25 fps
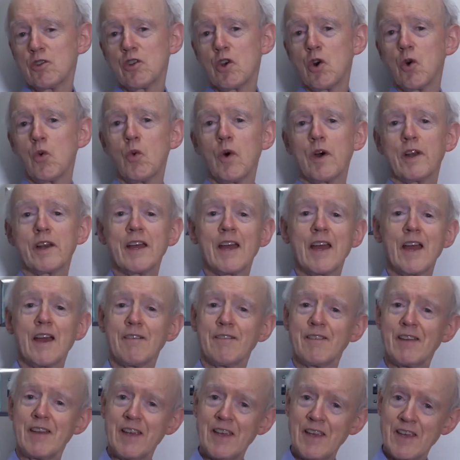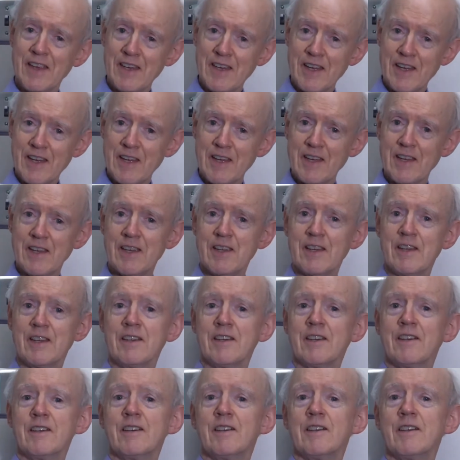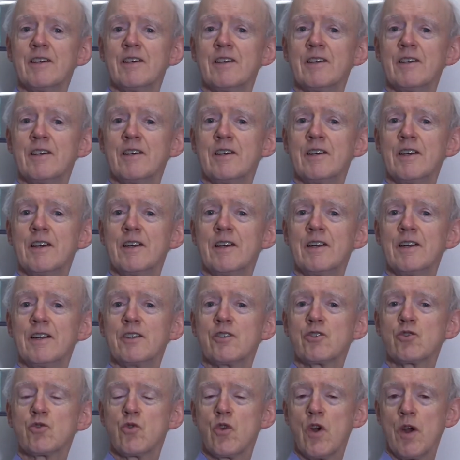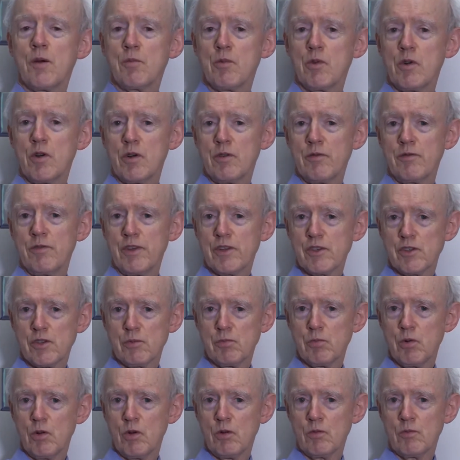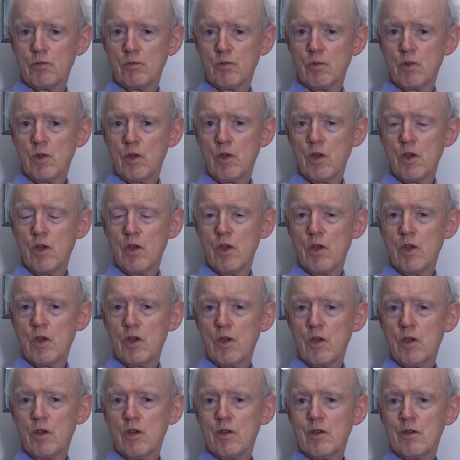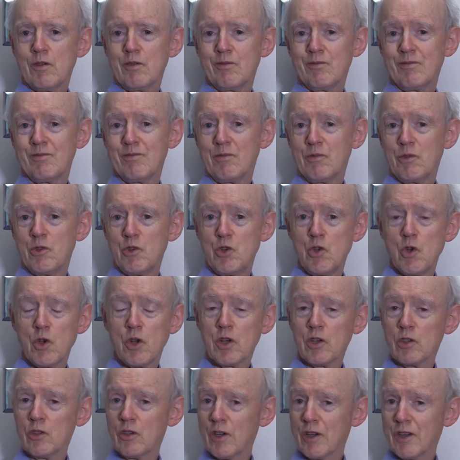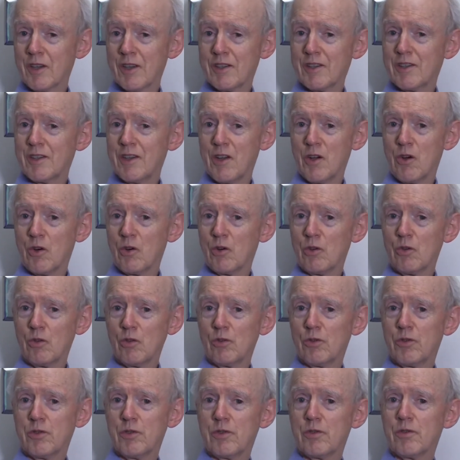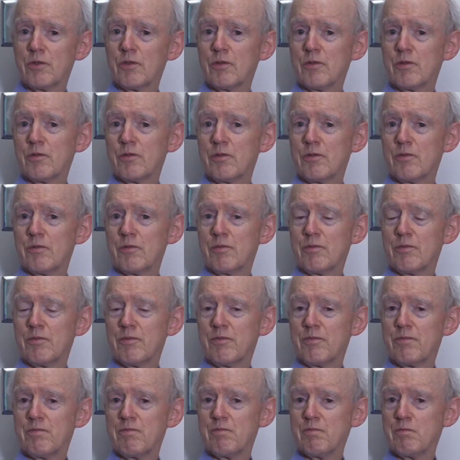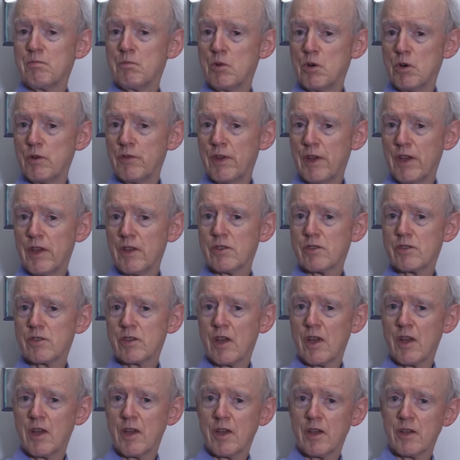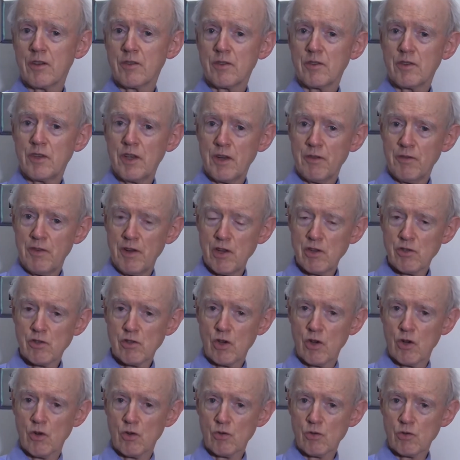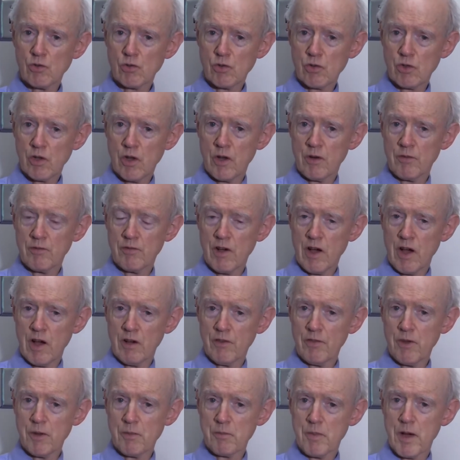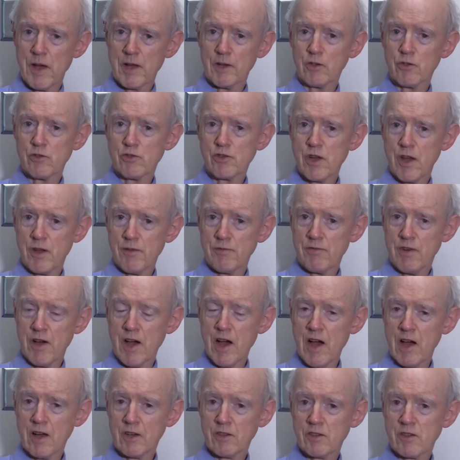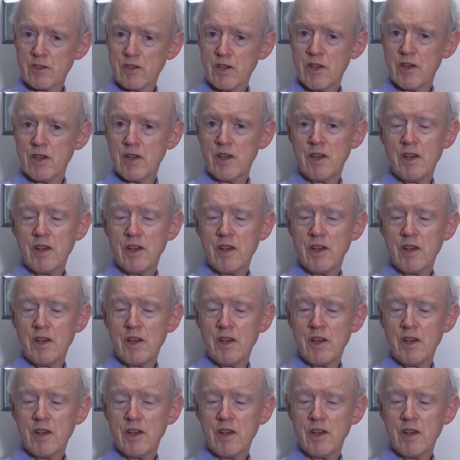and don't want to have any tremor visible. You can look at the old movies and TV shows involving Michael J. Fox,